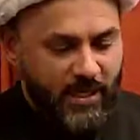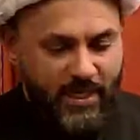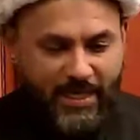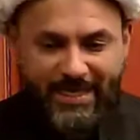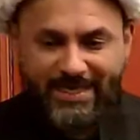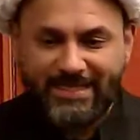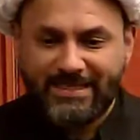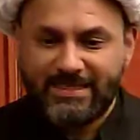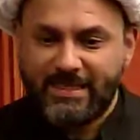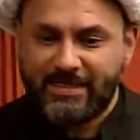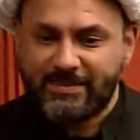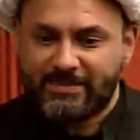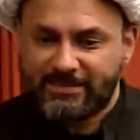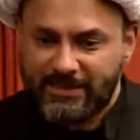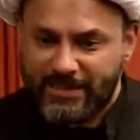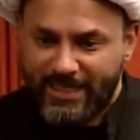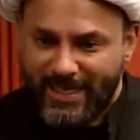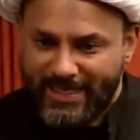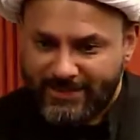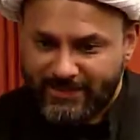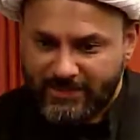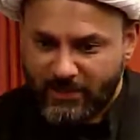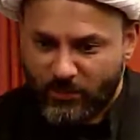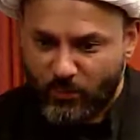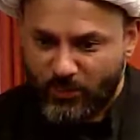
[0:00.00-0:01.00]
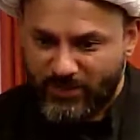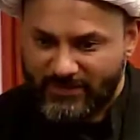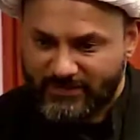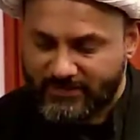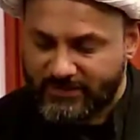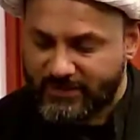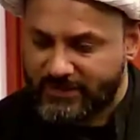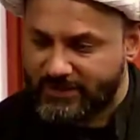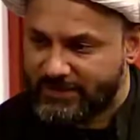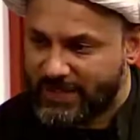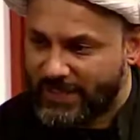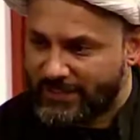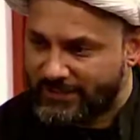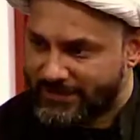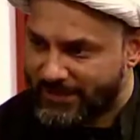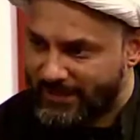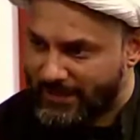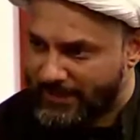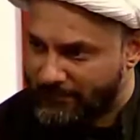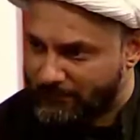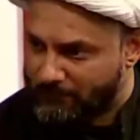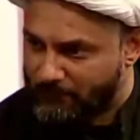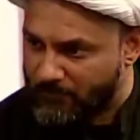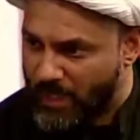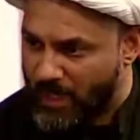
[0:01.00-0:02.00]
In this letter, we see that
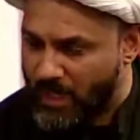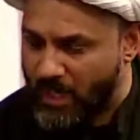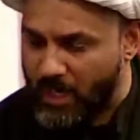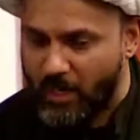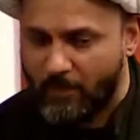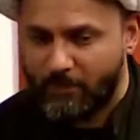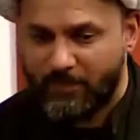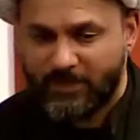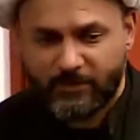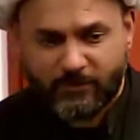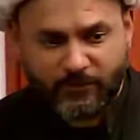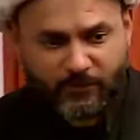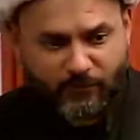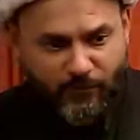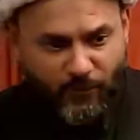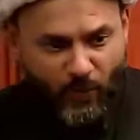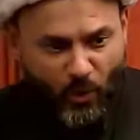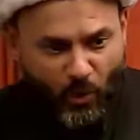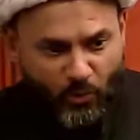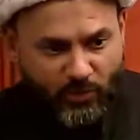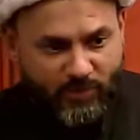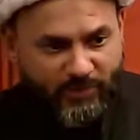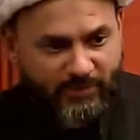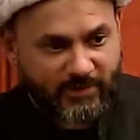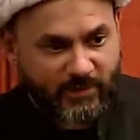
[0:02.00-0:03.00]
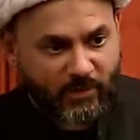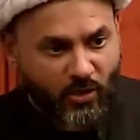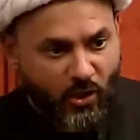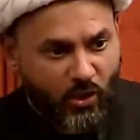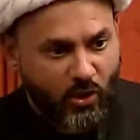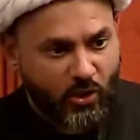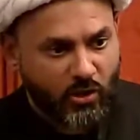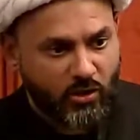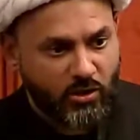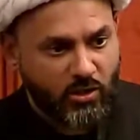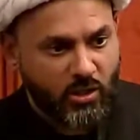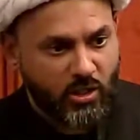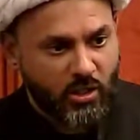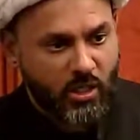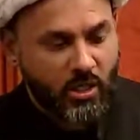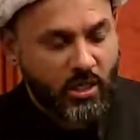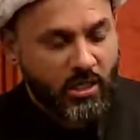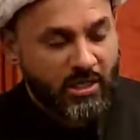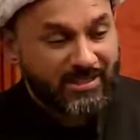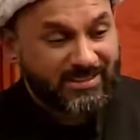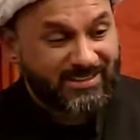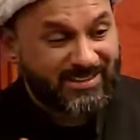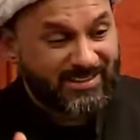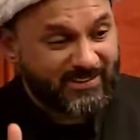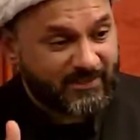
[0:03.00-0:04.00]
the Imam is focusing on
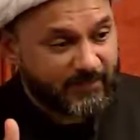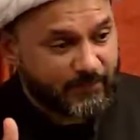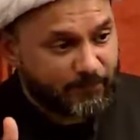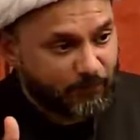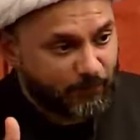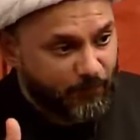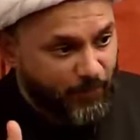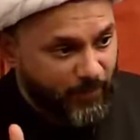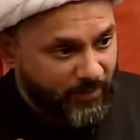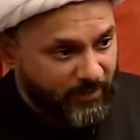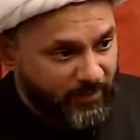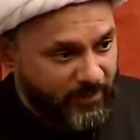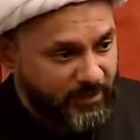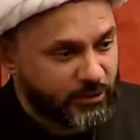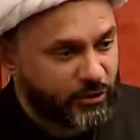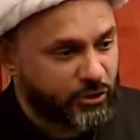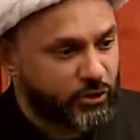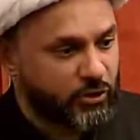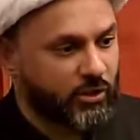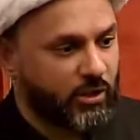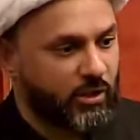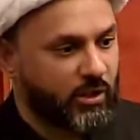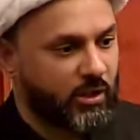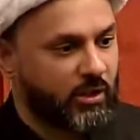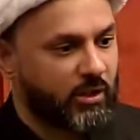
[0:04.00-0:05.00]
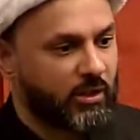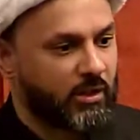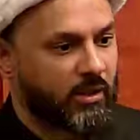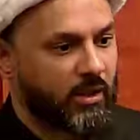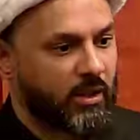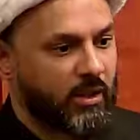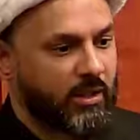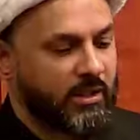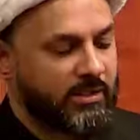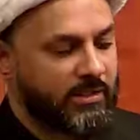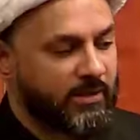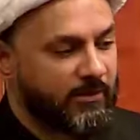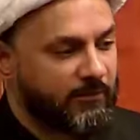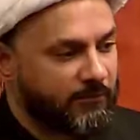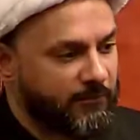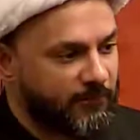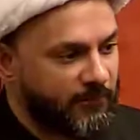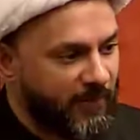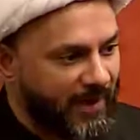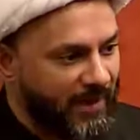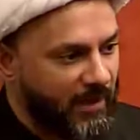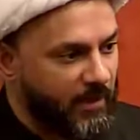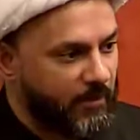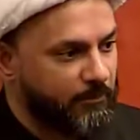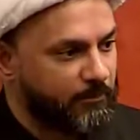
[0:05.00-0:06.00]
the spiritual
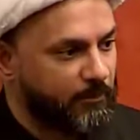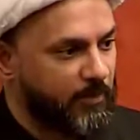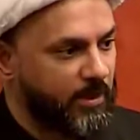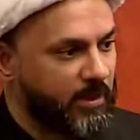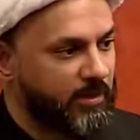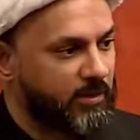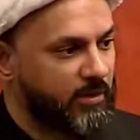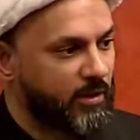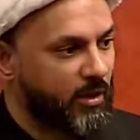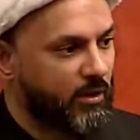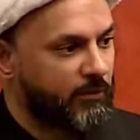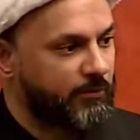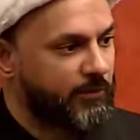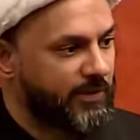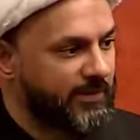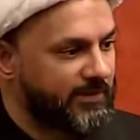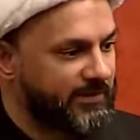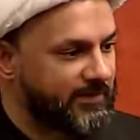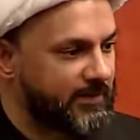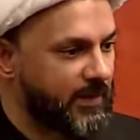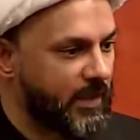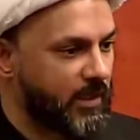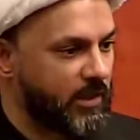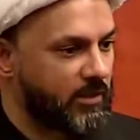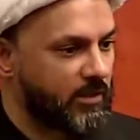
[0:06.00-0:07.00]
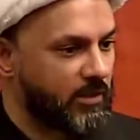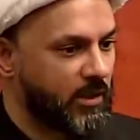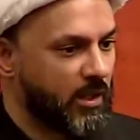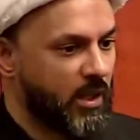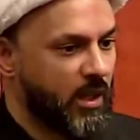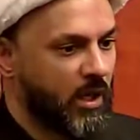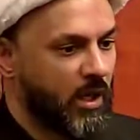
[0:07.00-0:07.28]
development of his son,